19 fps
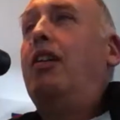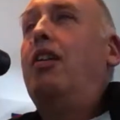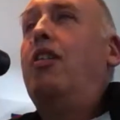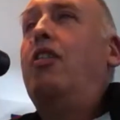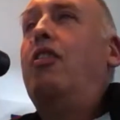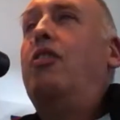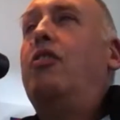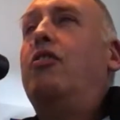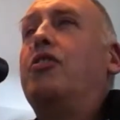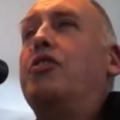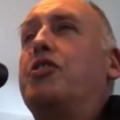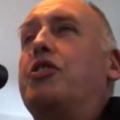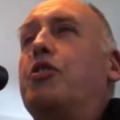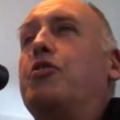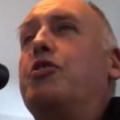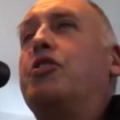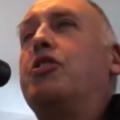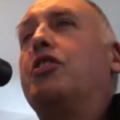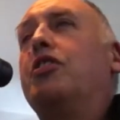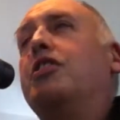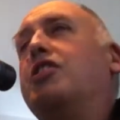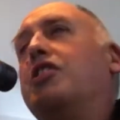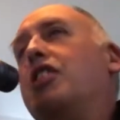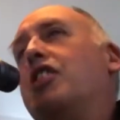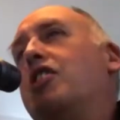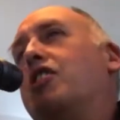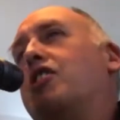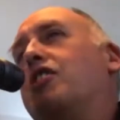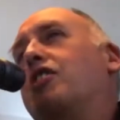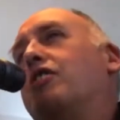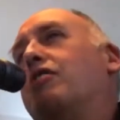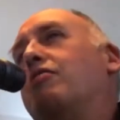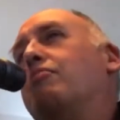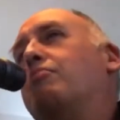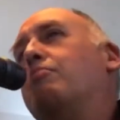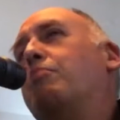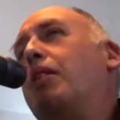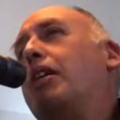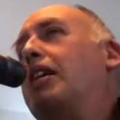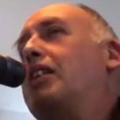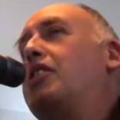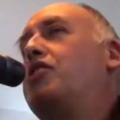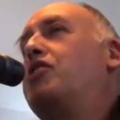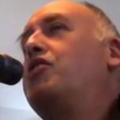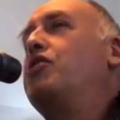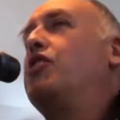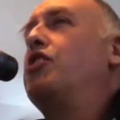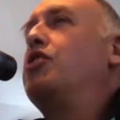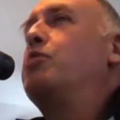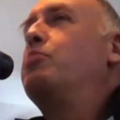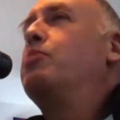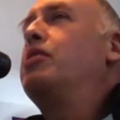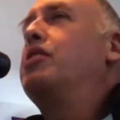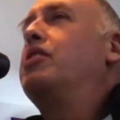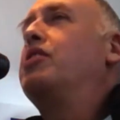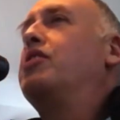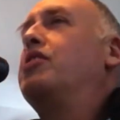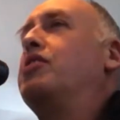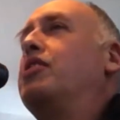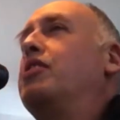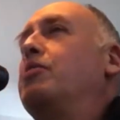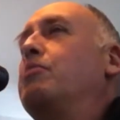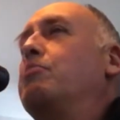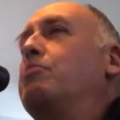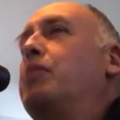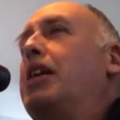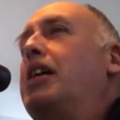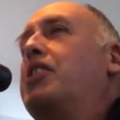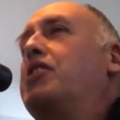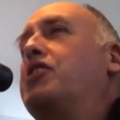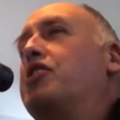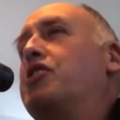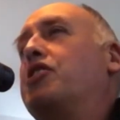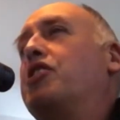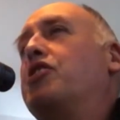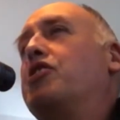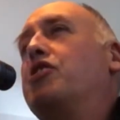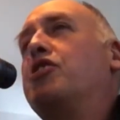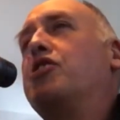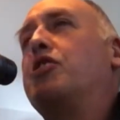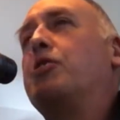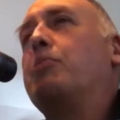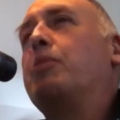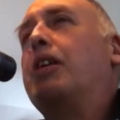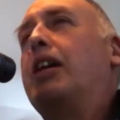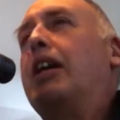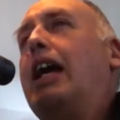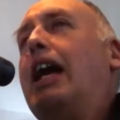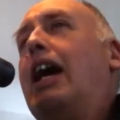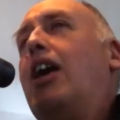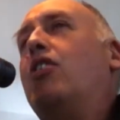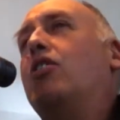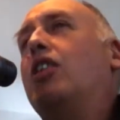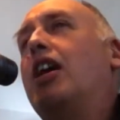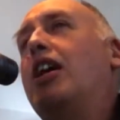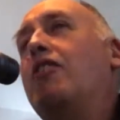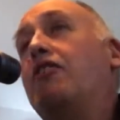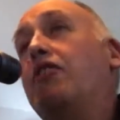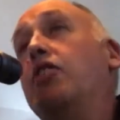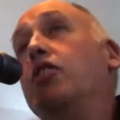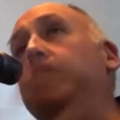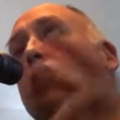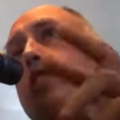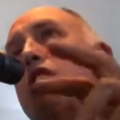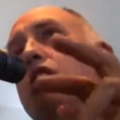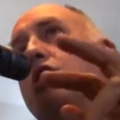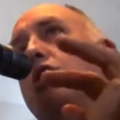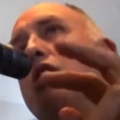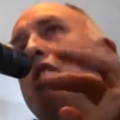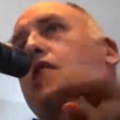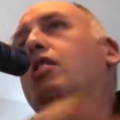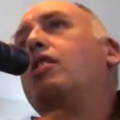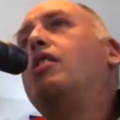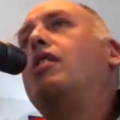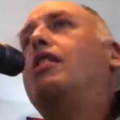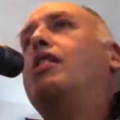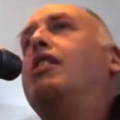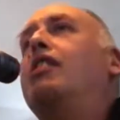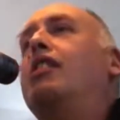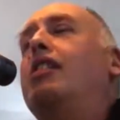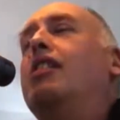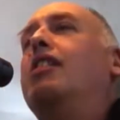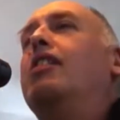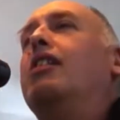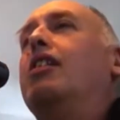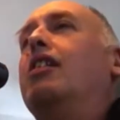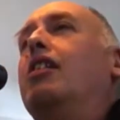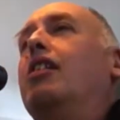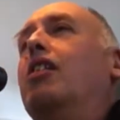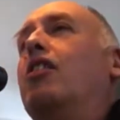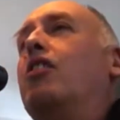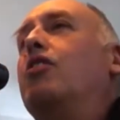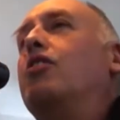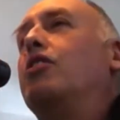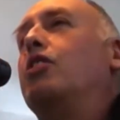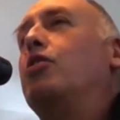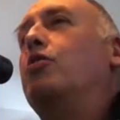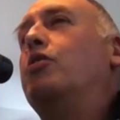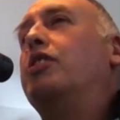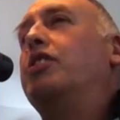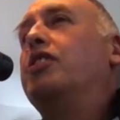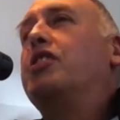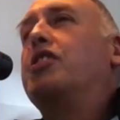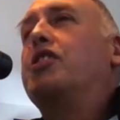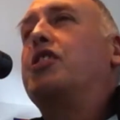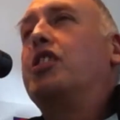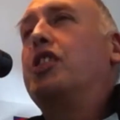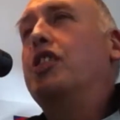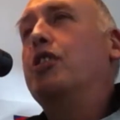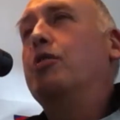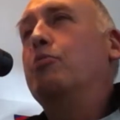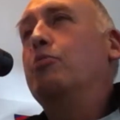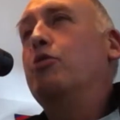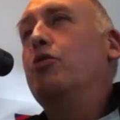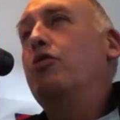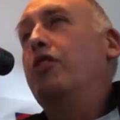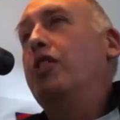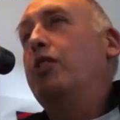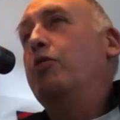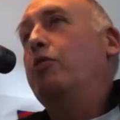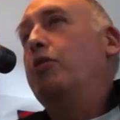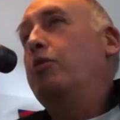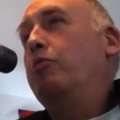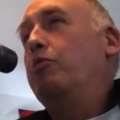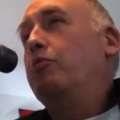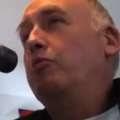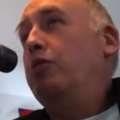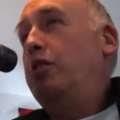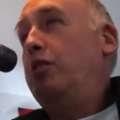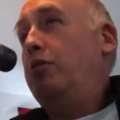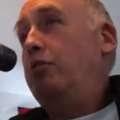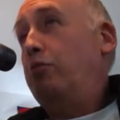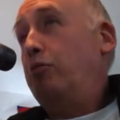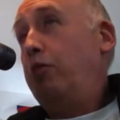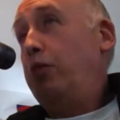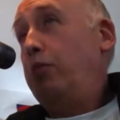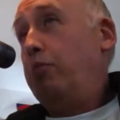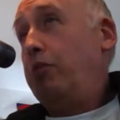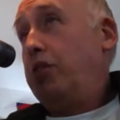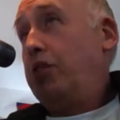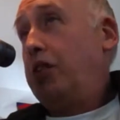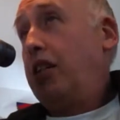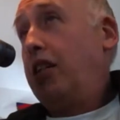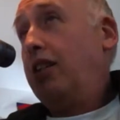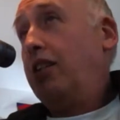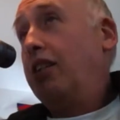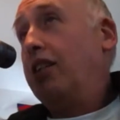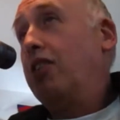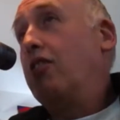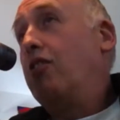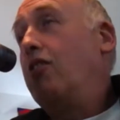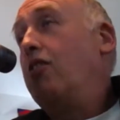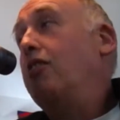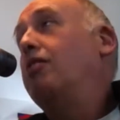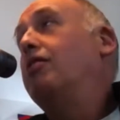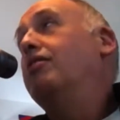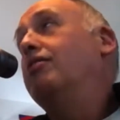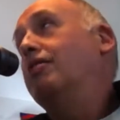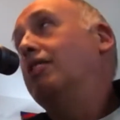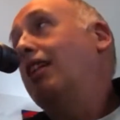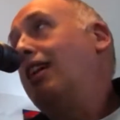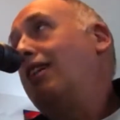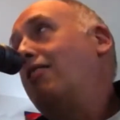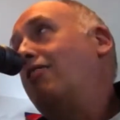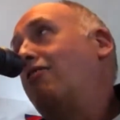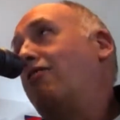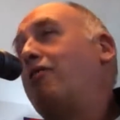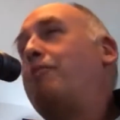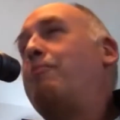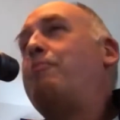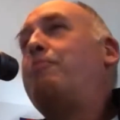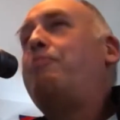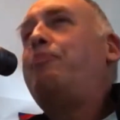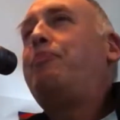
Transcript: All the socialization, past judgments, and past decisions about how life is all go into this inner movie we, we mistakenly call life.